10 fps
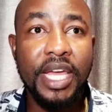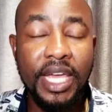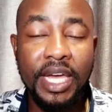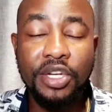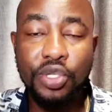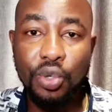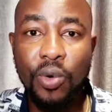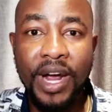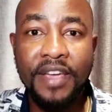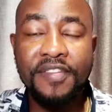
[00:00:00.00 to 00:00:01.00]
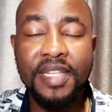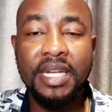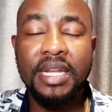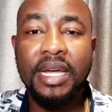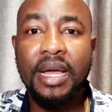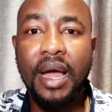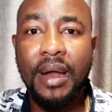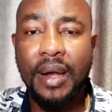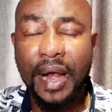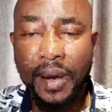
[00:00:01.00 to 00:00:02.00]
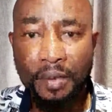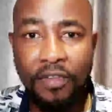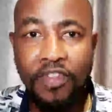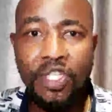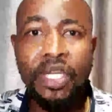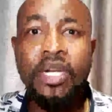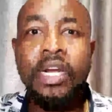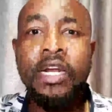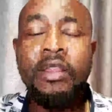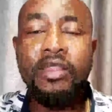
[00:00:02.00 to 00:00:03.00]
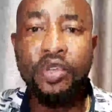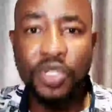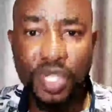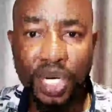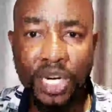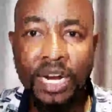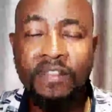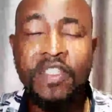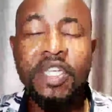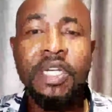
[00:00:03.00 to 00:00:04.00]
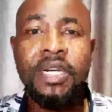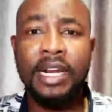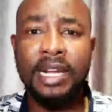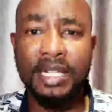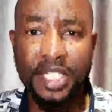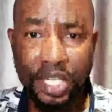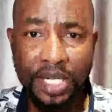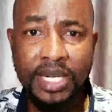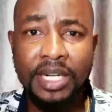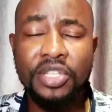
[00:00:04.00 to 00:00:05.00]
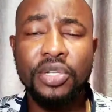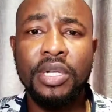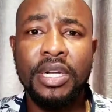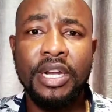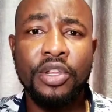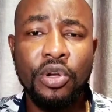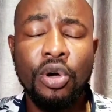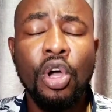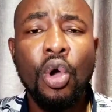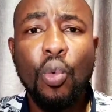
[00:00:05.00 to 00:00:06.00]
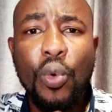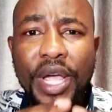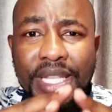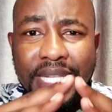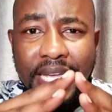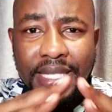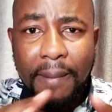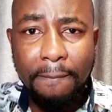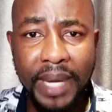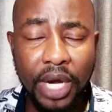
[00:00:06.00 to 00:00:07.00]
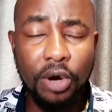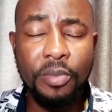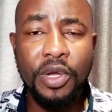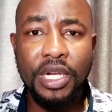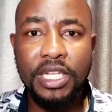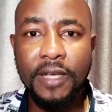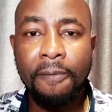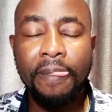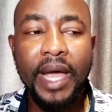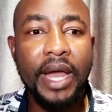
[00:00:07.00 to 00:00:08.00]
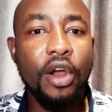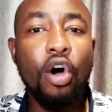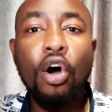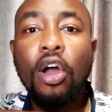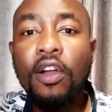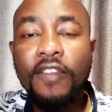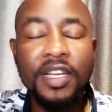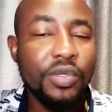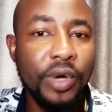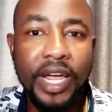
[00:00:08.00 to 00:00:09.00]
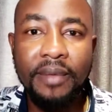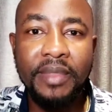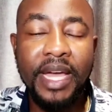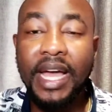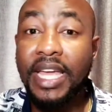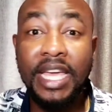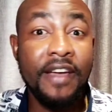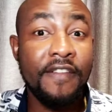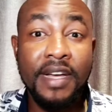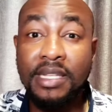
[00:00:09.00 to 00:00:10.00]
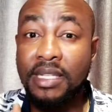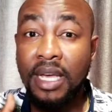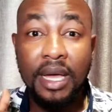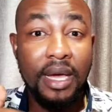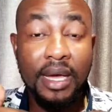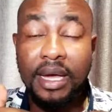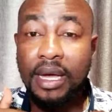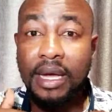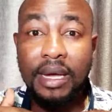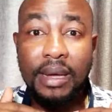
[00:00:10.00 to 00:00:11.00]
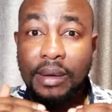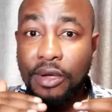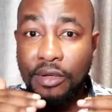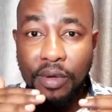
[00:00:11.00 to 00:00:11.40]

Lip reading: he had two wives and a number of children, and those children have children and children, you know. It's a big community. And all of us who came there, he gave us a